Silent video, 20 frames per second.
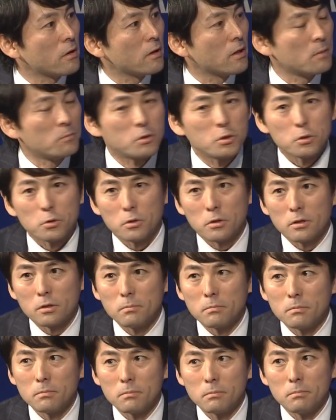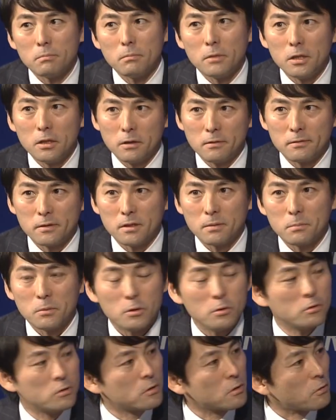and I'm sure many of them
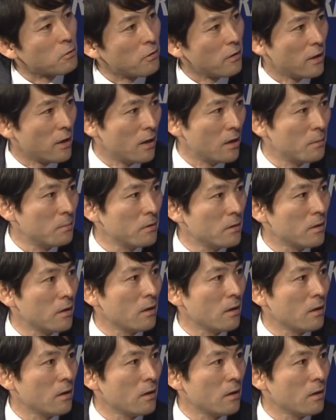used Grab.